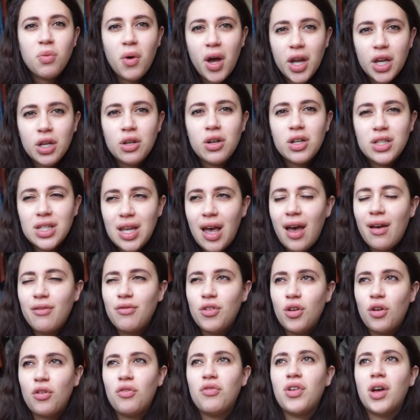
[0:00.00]
Why not have
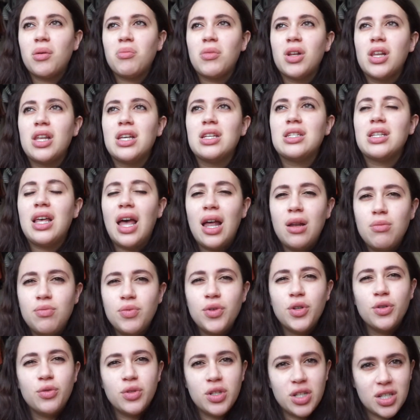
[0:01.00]
your families
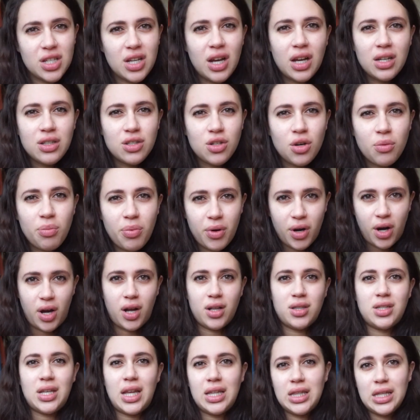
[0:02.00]
help you decide your
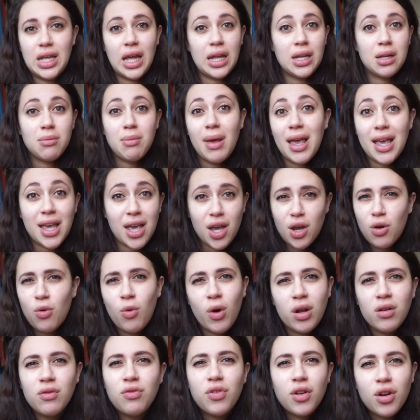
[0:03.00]
part and then making
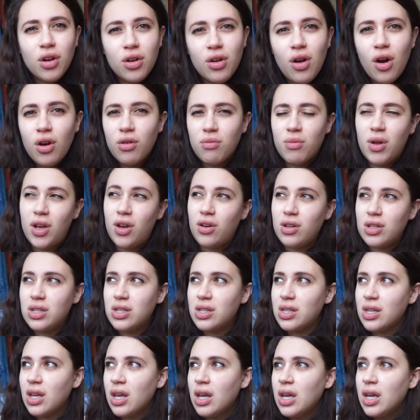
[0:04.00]
one for your own?
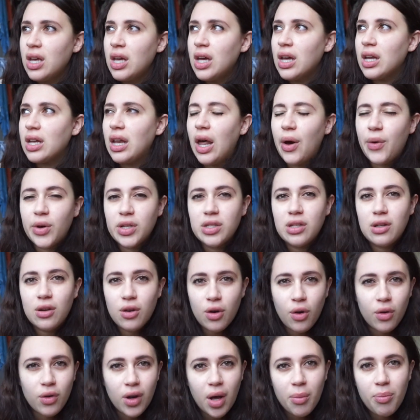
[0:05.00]
Because now as a
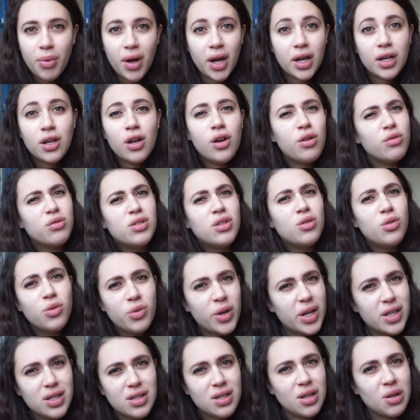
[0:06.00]
grown-up I know
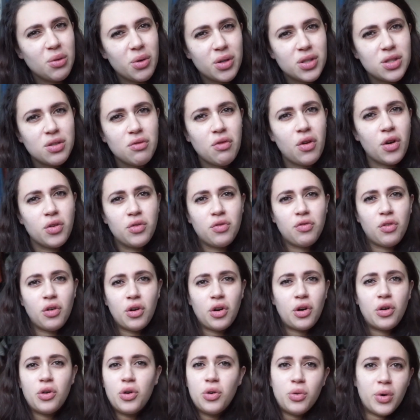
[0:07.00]
who I still want to vote
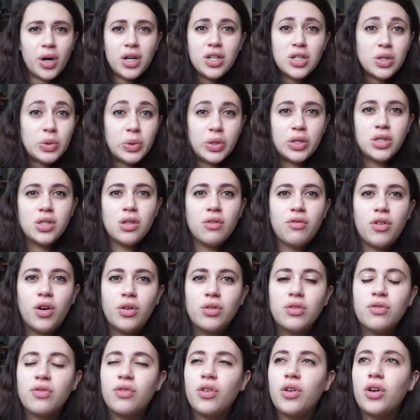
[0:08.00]
for or who I don't want to
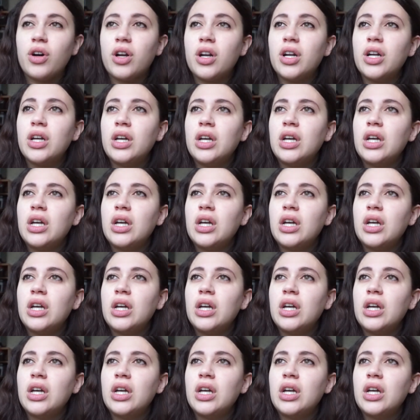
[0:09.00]
vote for.